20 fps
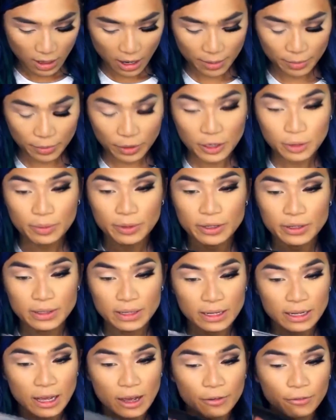I'm going to be
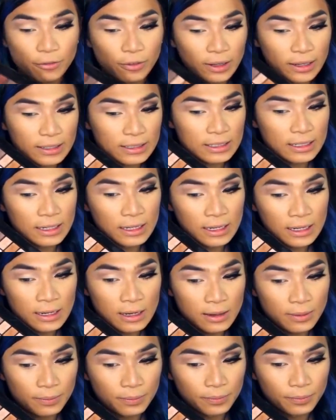using Afflicted,
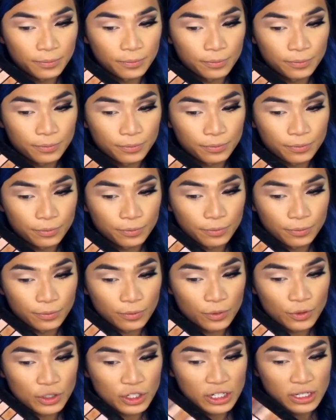
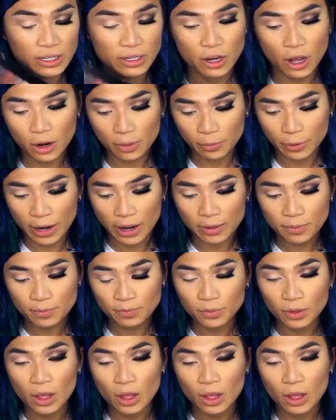which is a dark brown.